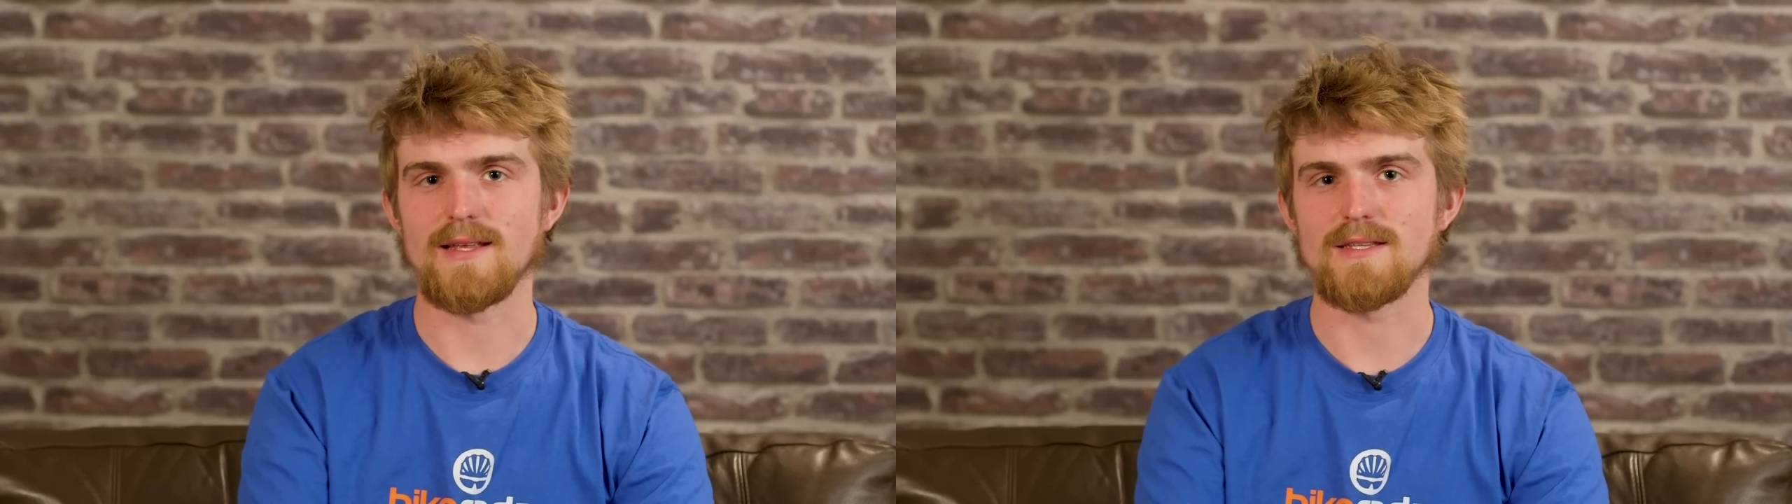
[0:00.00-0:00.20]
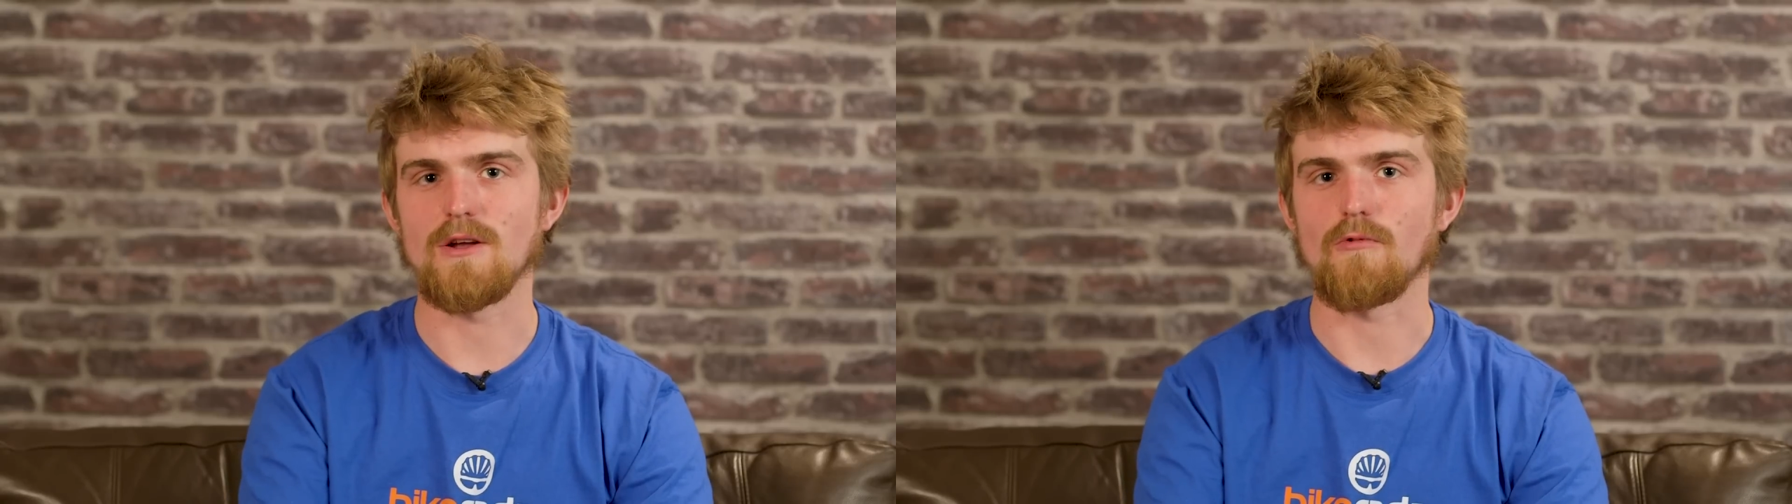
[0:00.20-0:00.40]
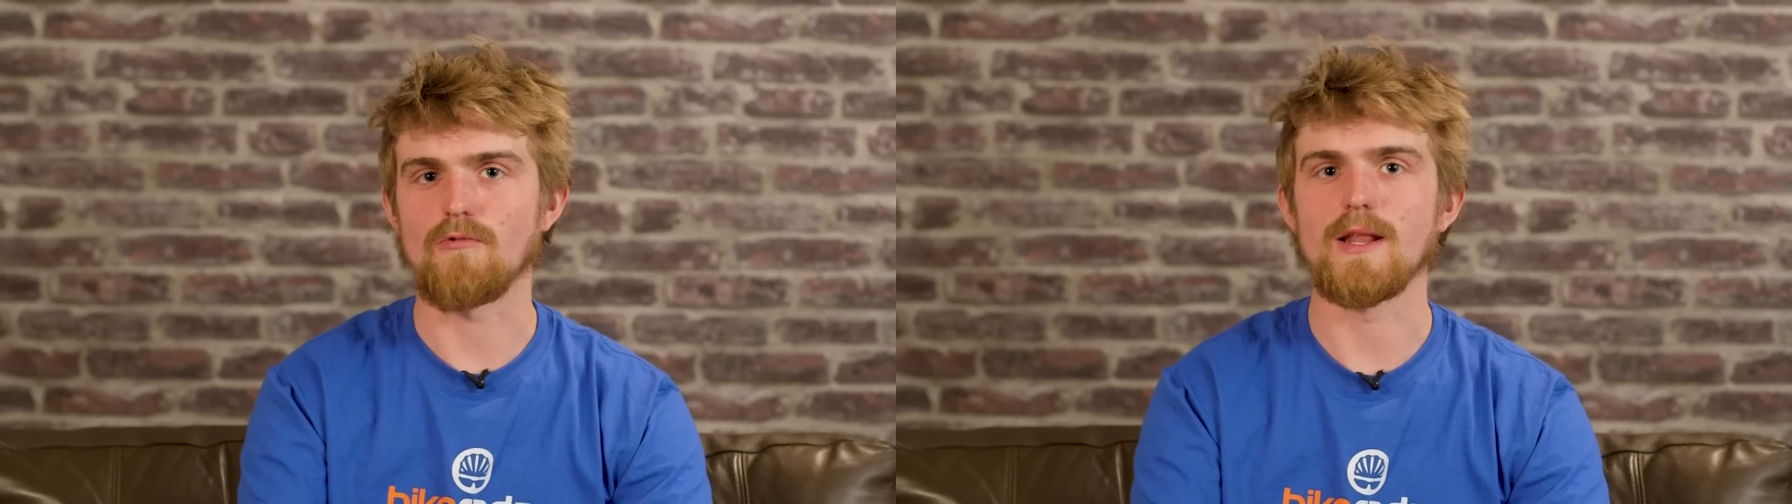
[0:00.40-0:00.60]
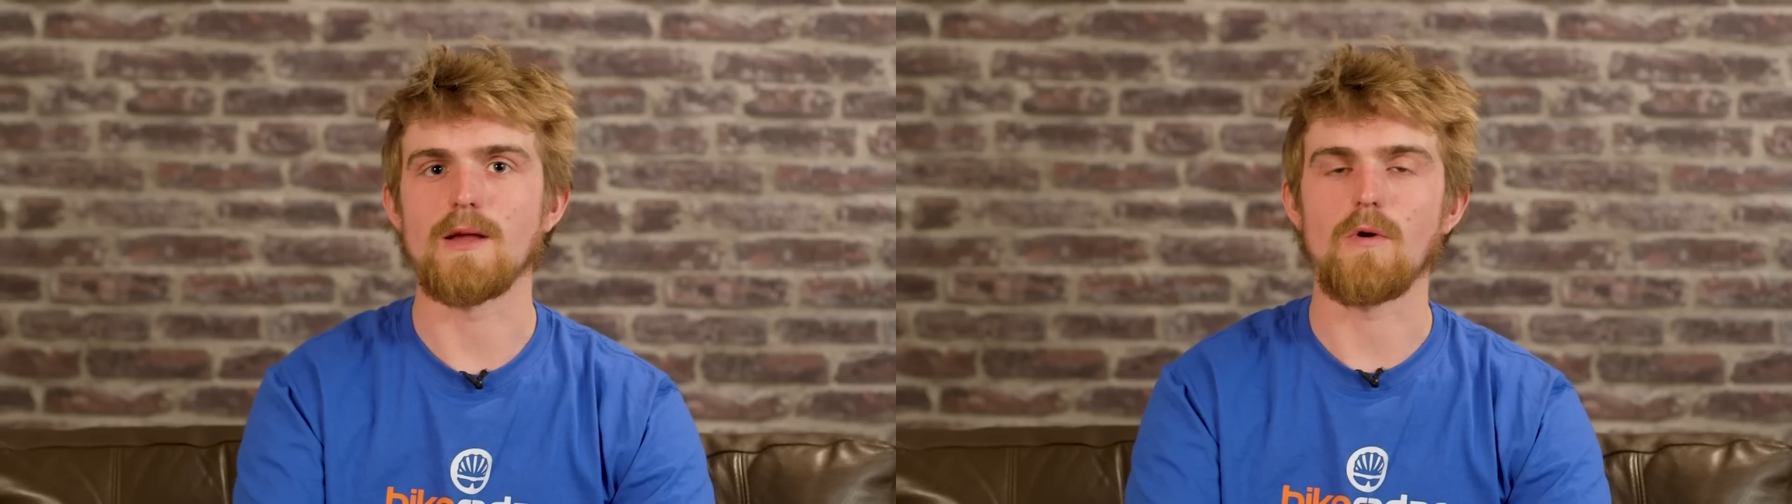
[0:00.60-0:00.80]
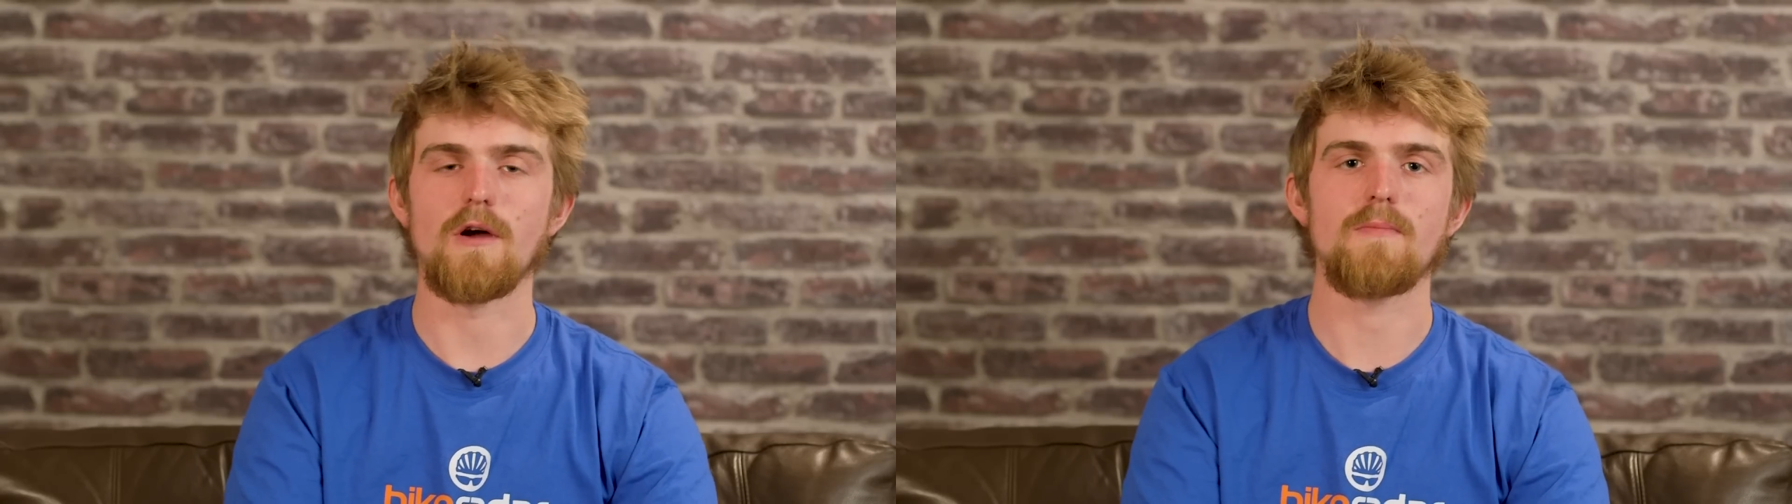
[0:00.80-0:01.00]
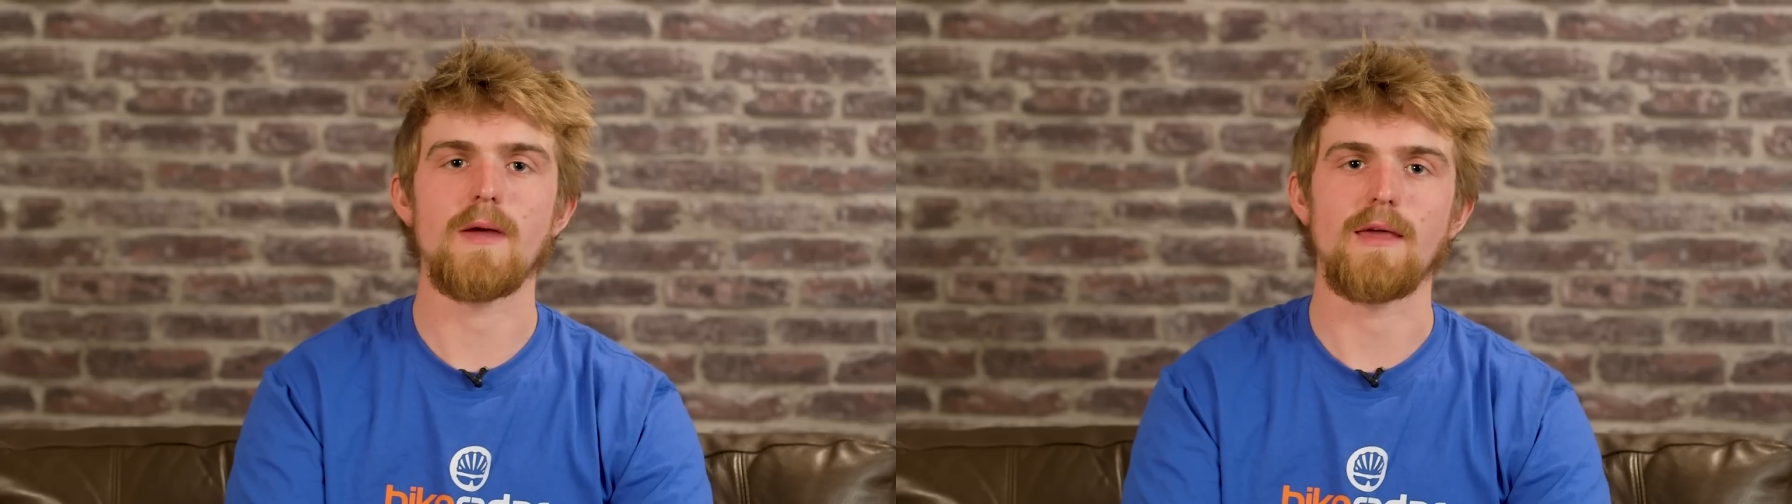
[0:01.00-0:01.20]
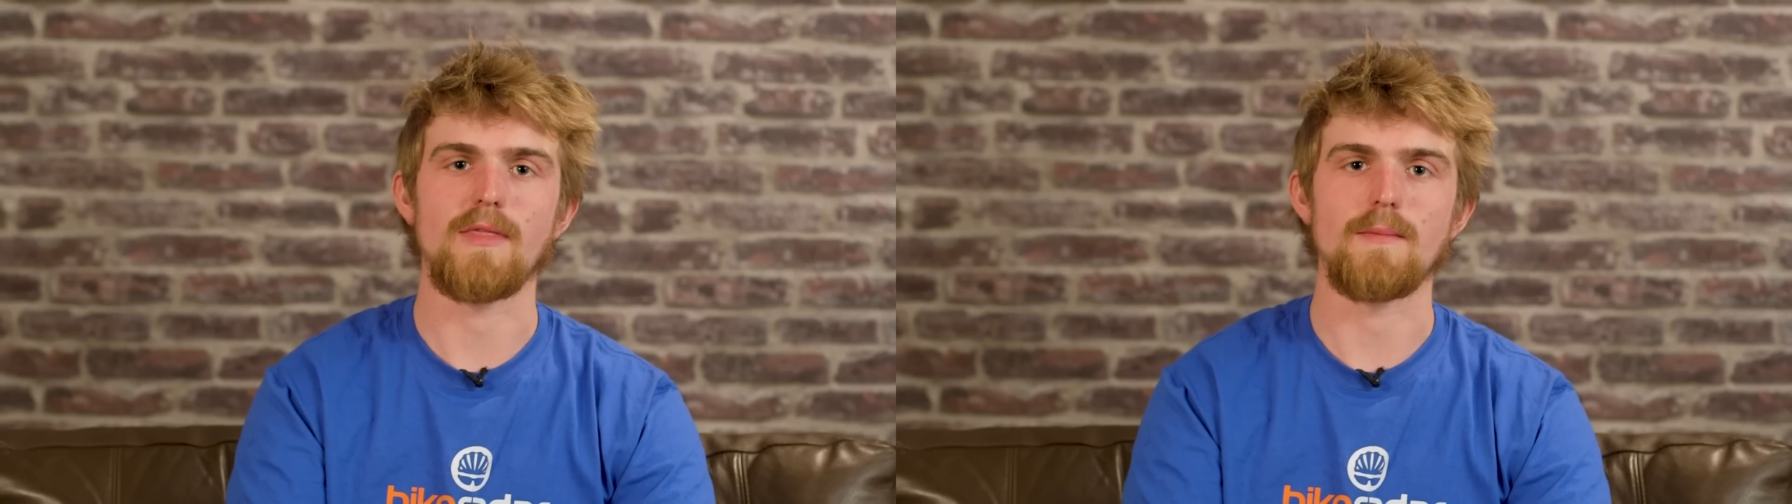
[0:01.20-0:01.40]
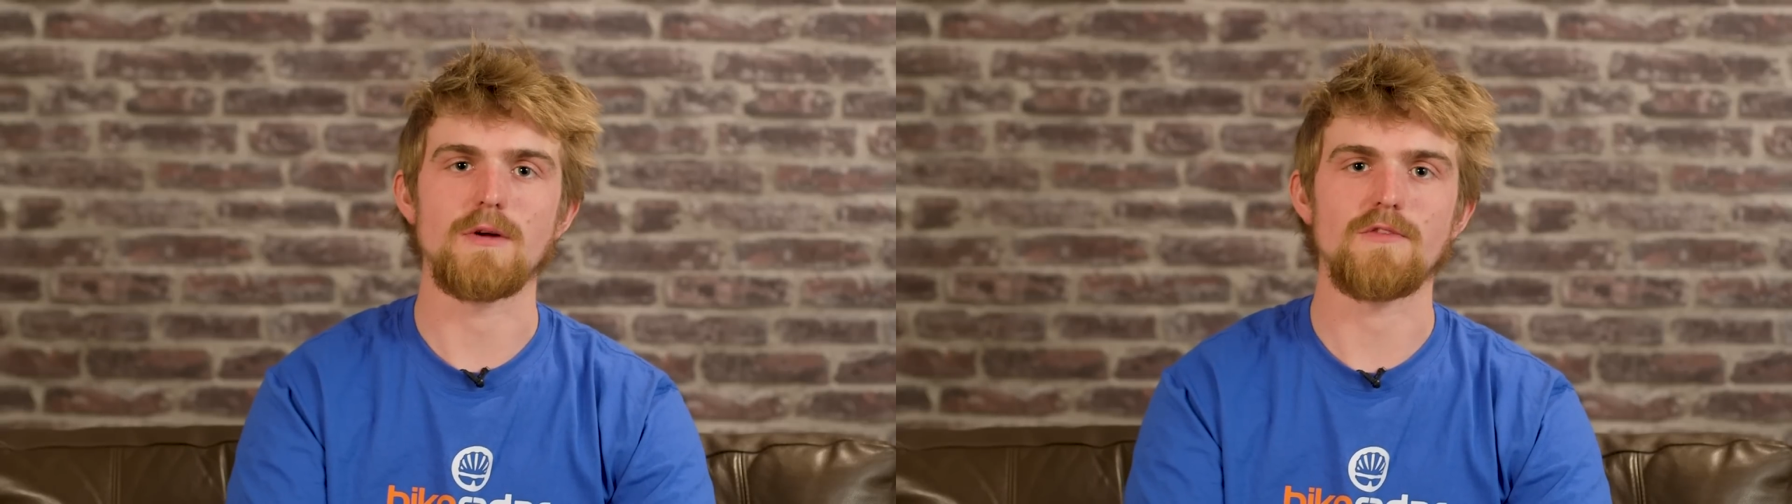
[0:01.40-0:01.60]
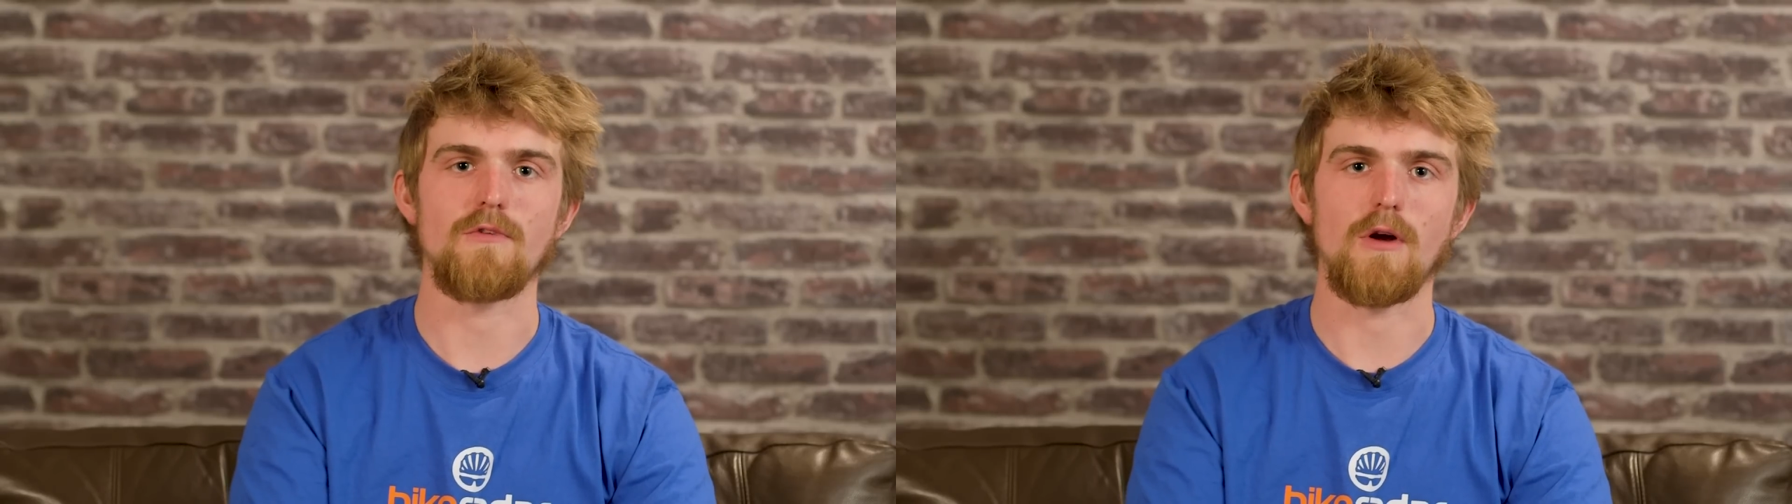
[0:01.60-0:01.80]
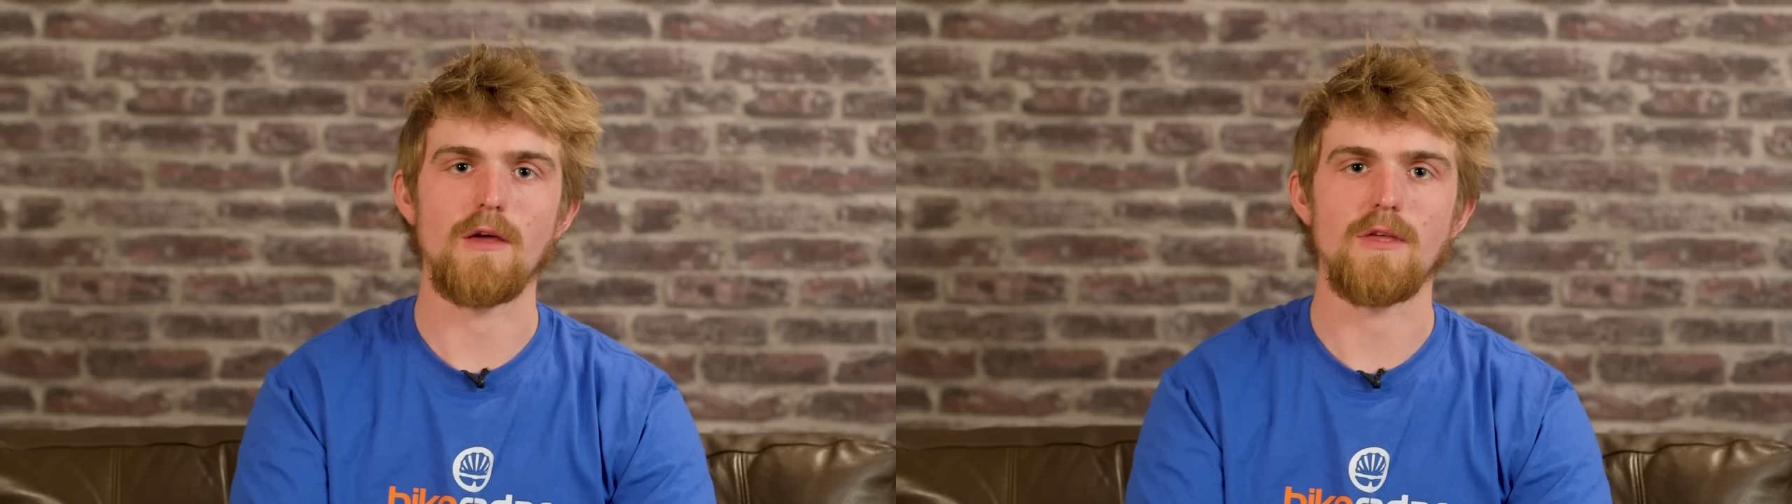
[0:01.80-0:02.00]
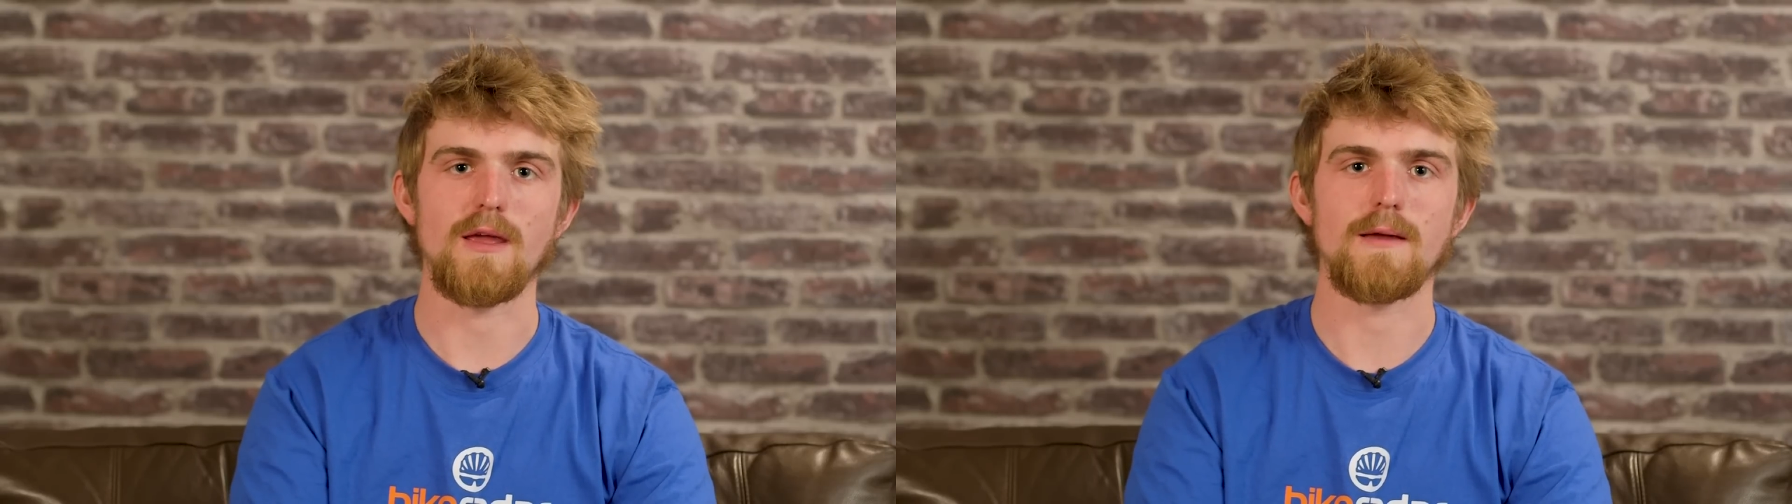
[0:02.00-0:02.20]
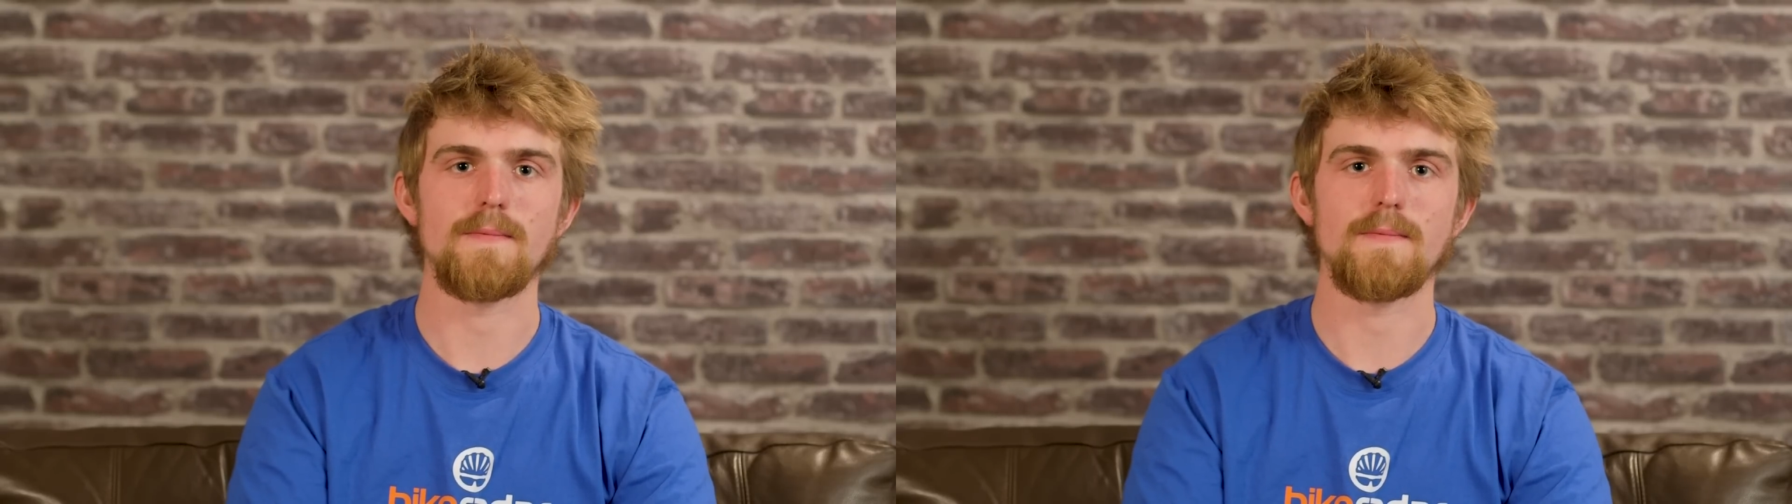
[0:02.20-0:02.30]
not really worth paying that much for, I think.